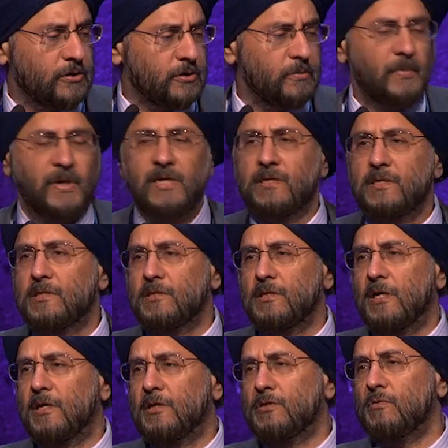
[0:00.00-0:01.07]
2 minutes
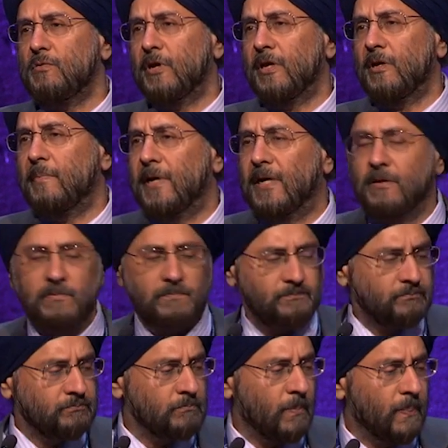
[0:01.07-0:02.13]
talking about.
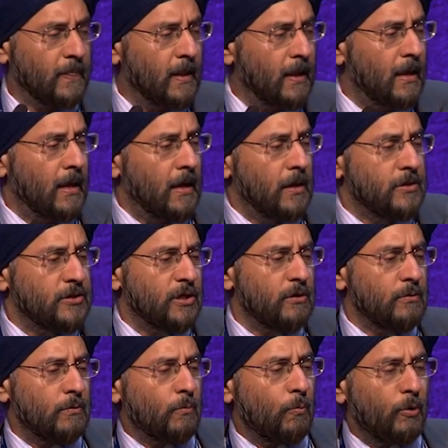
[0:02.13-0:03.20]

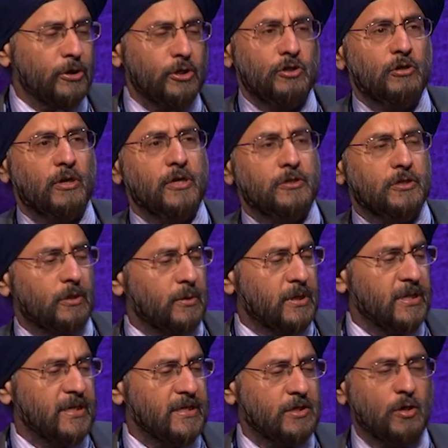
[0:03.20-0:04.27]
So what you're trying to do
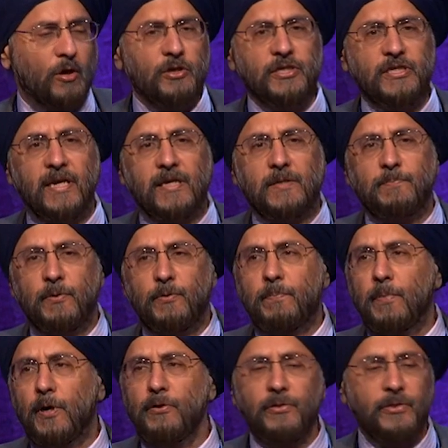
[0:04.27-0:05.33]
in these contexts,
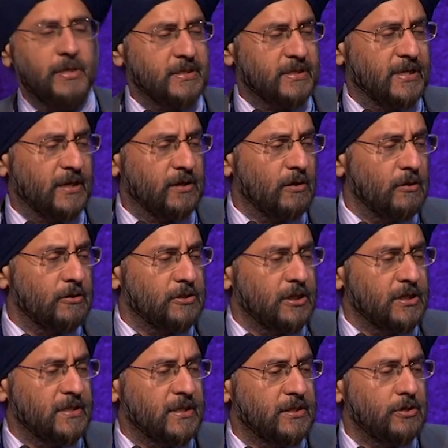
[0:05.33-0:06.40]
both these
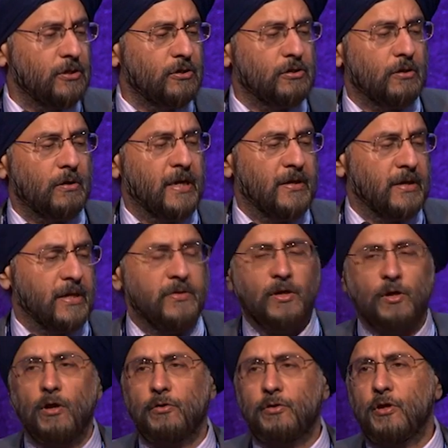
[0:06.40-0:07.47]
technologies, is you're in
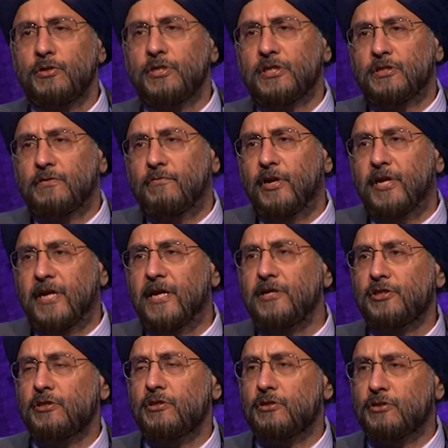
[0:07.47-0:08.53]
the context of
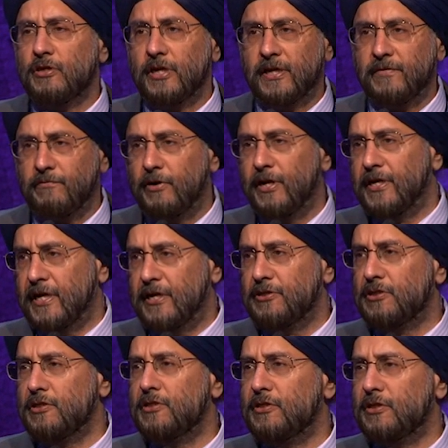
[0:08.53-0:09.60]
radiation, you're trying to give
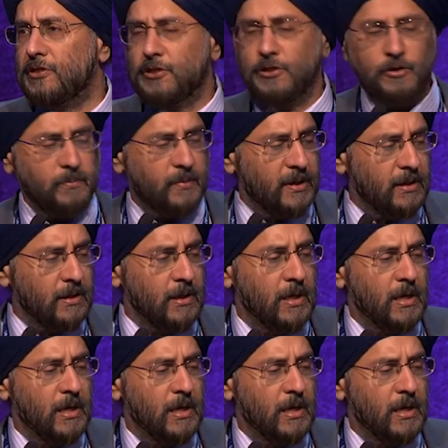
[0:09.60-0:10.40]
radiation to the tumor.